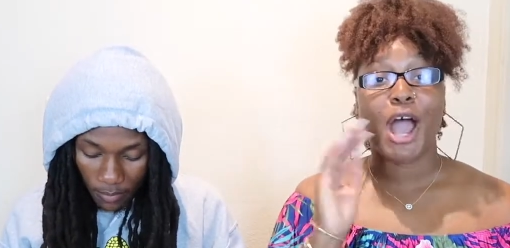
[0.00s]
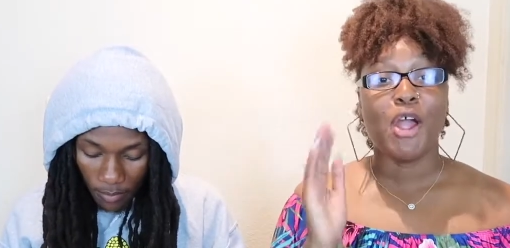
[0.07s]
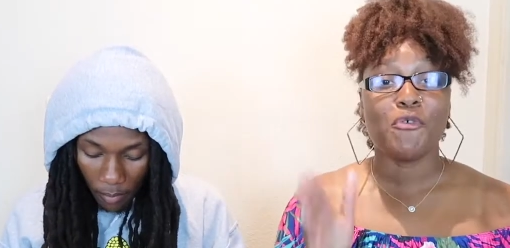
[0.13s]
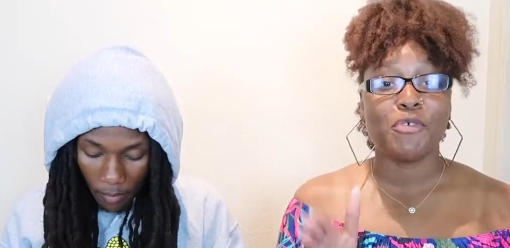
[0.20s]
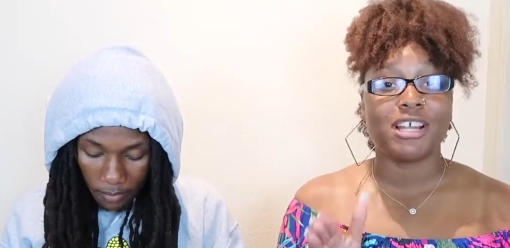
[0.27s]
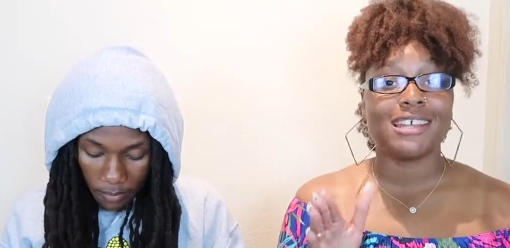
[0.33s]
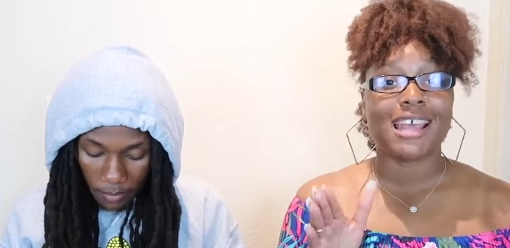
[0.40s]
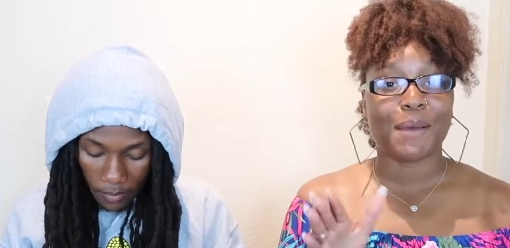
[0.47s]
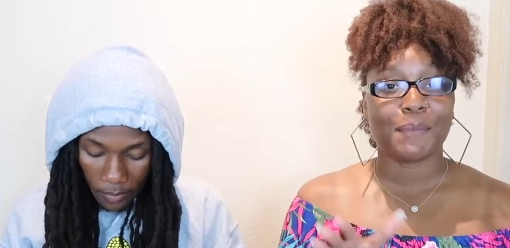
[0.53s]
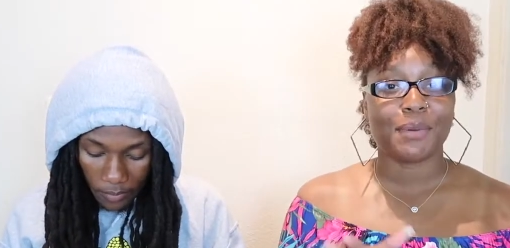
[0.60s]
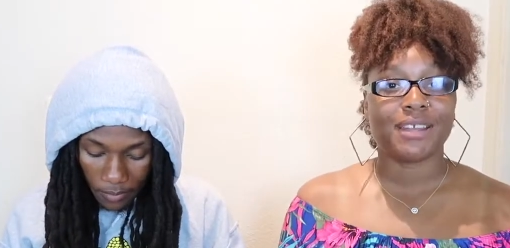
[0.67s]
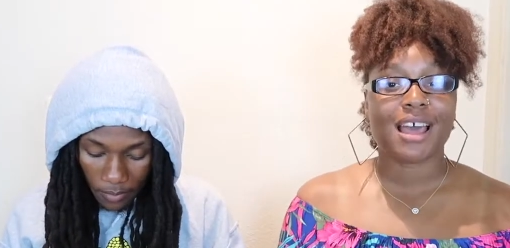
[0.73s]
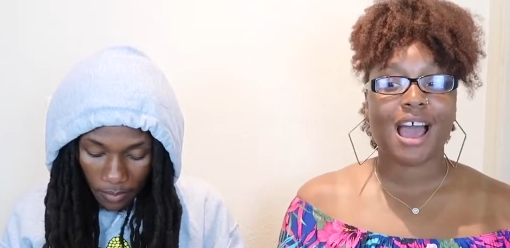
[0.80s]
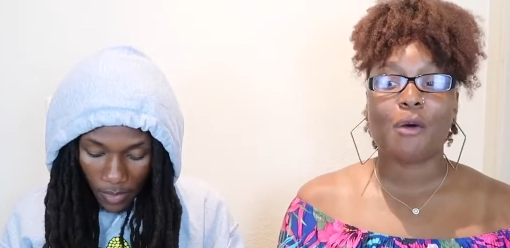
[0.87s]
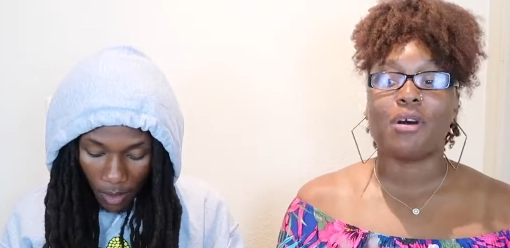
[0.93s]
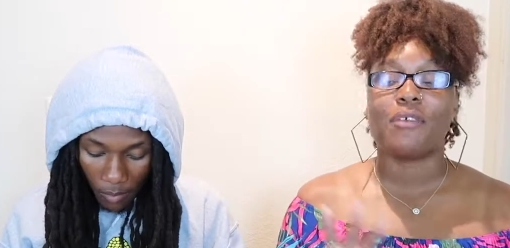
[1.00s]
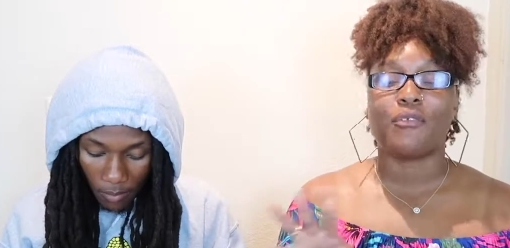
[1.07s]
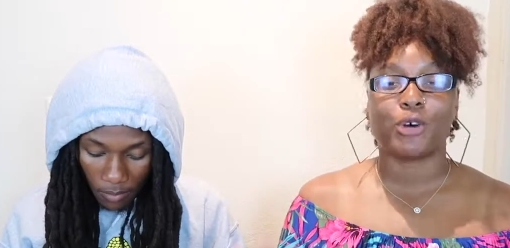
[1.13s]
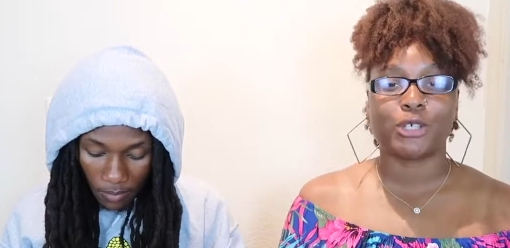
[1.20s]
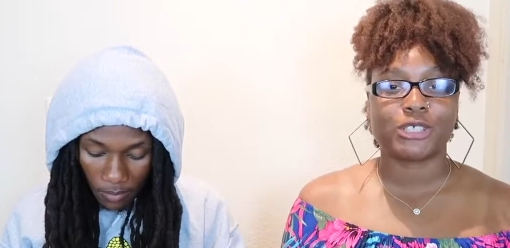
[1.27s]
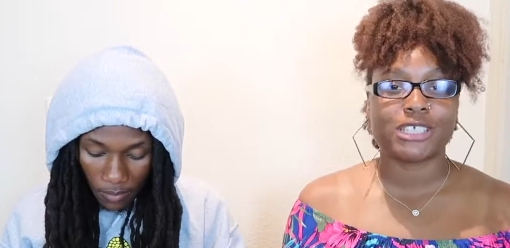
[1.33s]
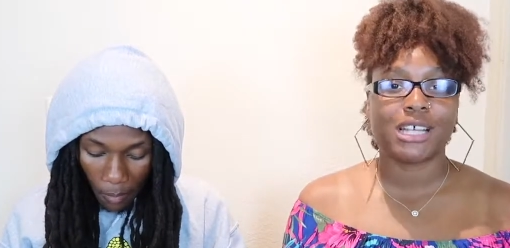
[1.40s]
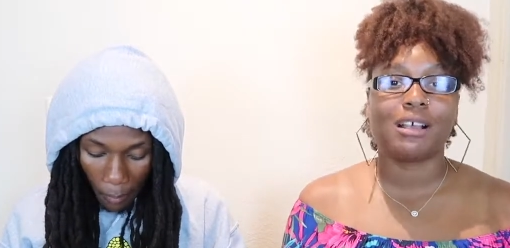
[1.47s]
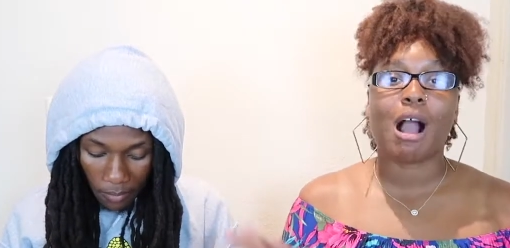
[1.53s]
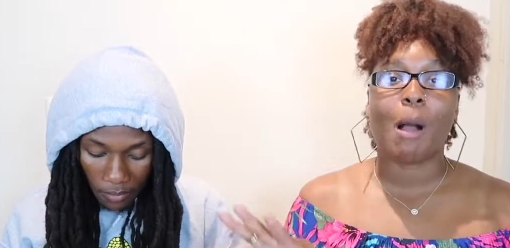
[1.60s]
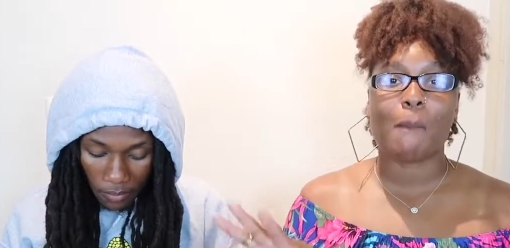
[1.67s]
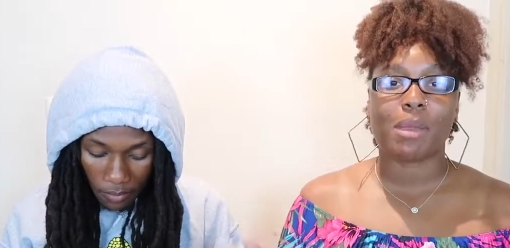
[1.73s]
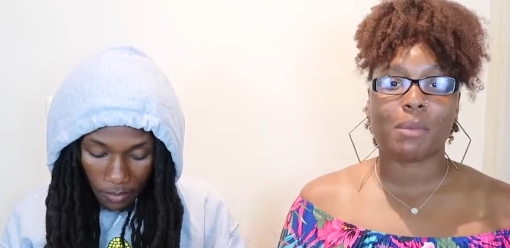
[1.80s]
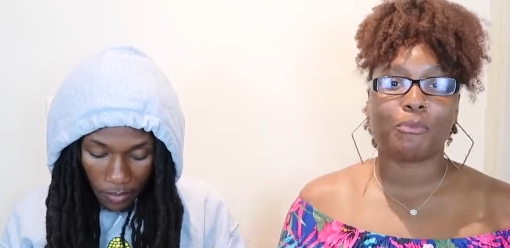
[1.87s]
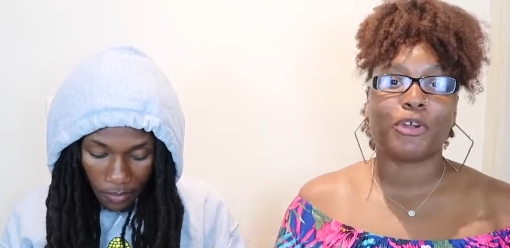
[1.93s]
Speaker 1: I'm really happy that our first time
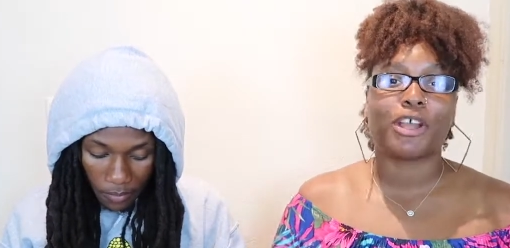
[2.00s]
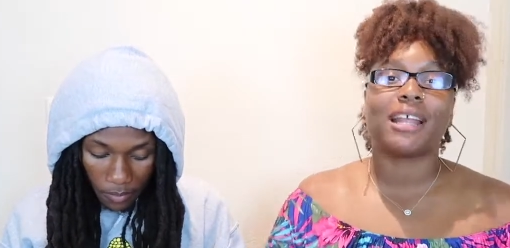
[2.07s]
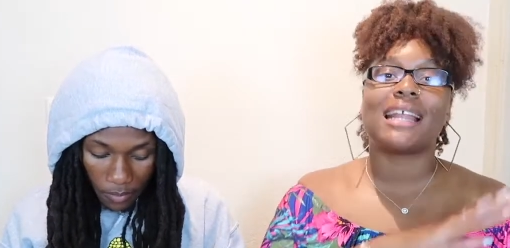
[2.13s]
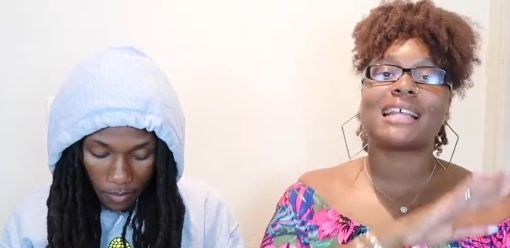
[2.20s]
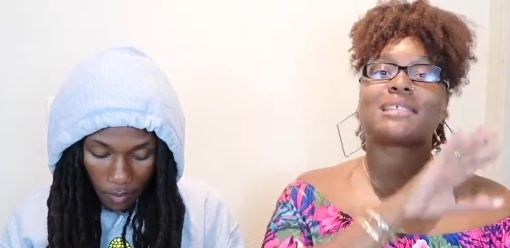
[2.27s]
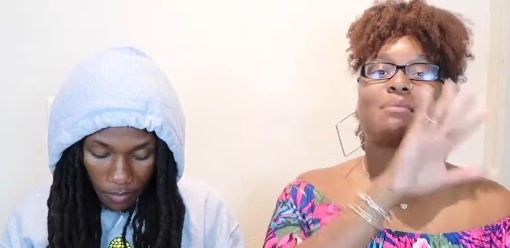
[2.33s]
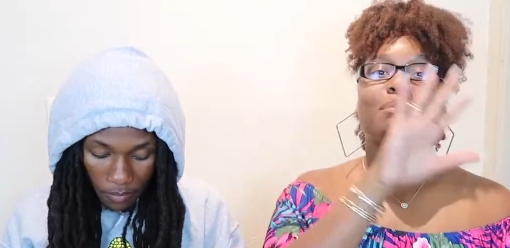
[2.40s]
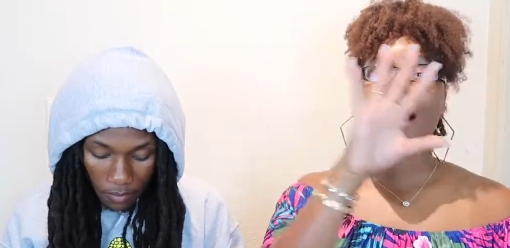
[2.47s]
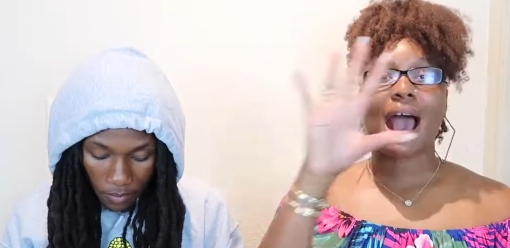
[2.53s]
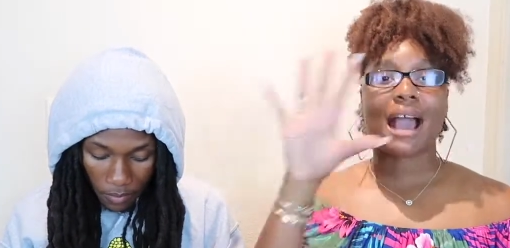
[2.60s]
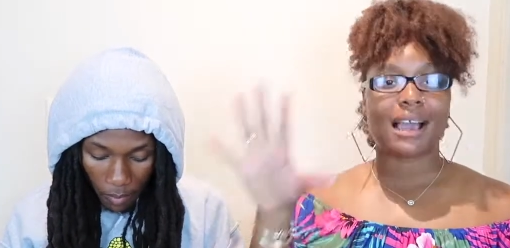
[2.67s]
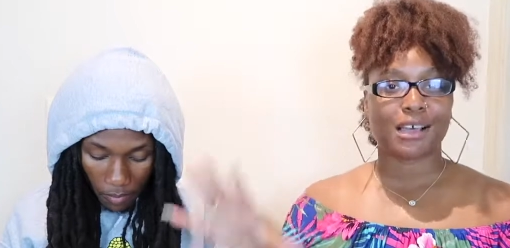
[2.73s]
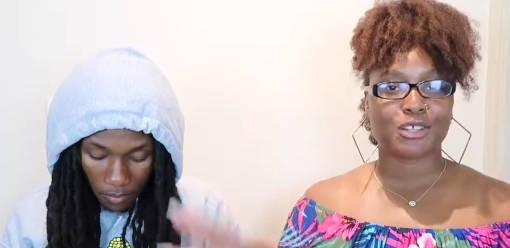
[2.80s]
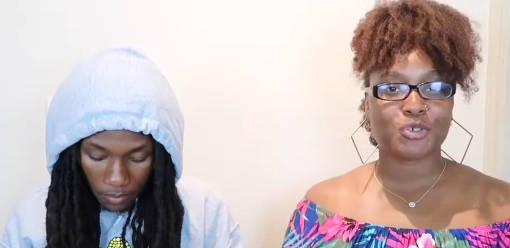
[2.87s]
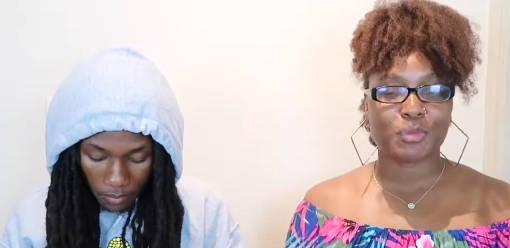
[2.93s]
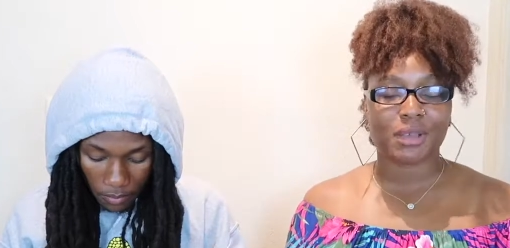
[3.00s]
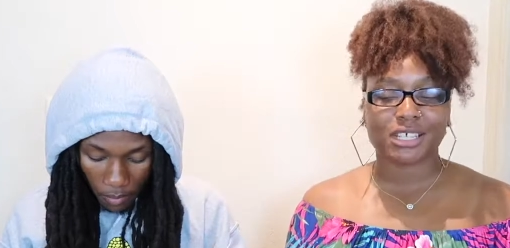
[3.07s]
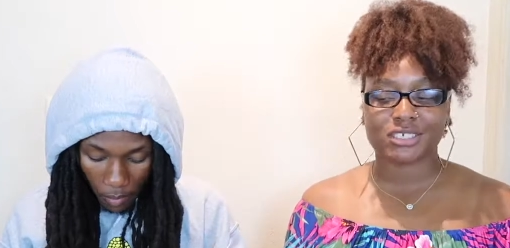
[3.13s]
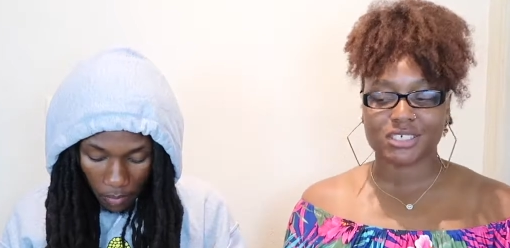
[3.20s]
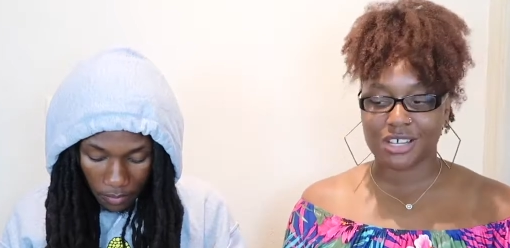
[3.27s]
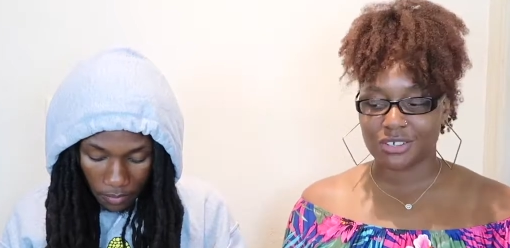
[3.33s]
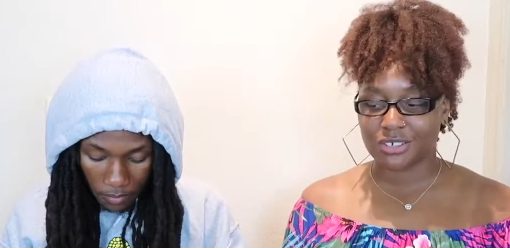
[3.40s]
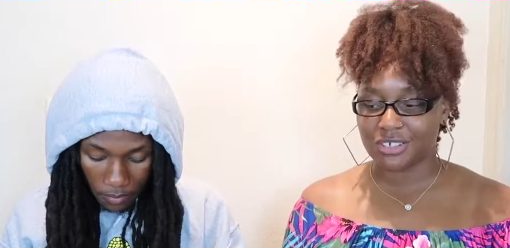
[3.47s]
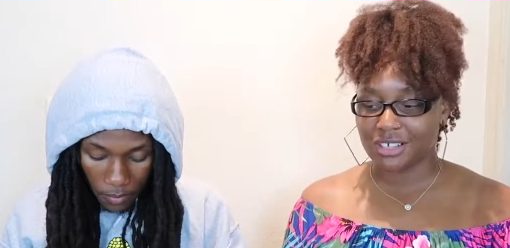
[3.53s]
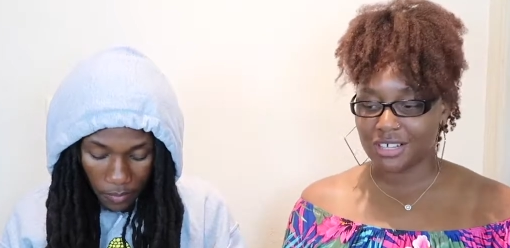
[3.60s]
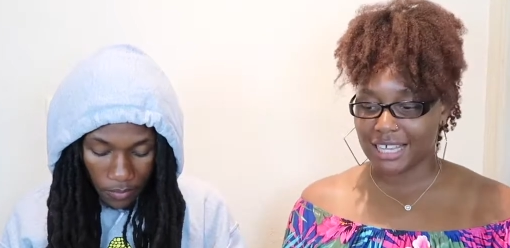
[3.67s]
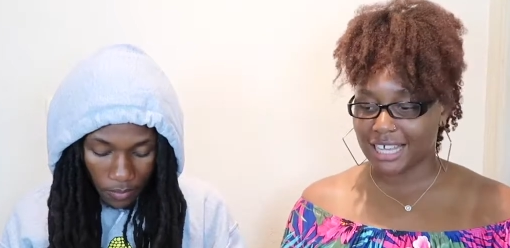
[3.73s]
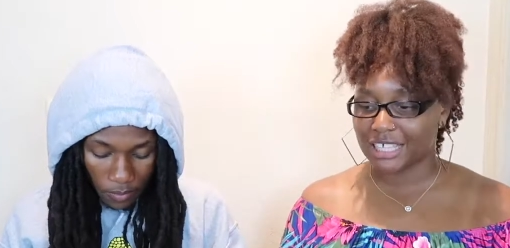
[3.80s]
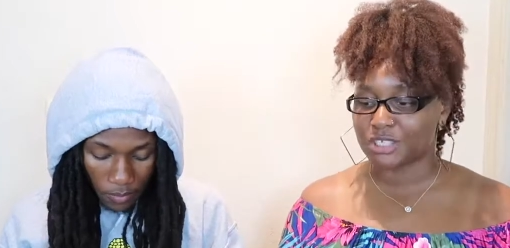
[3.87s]
coming bringing this back to my channel mm -hmm.